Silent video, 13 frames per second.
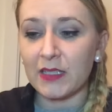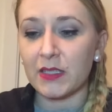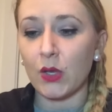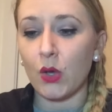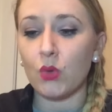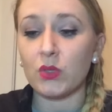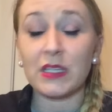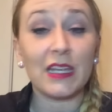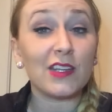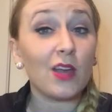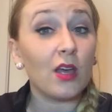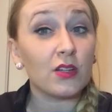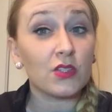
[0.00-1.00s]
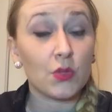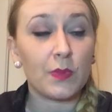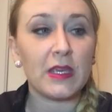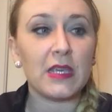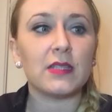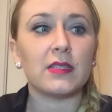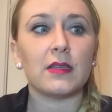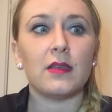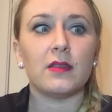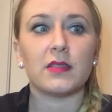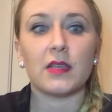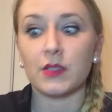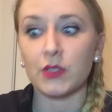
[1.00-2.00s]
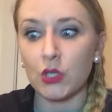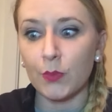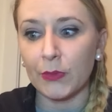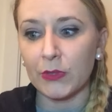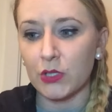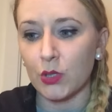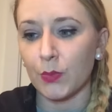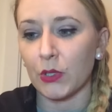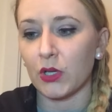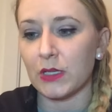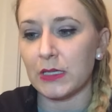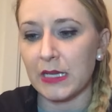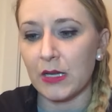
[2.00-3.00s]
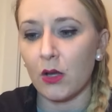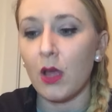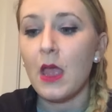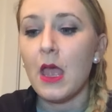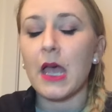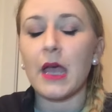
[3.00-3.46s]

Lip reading: so $10 a piece is a super, super good deal.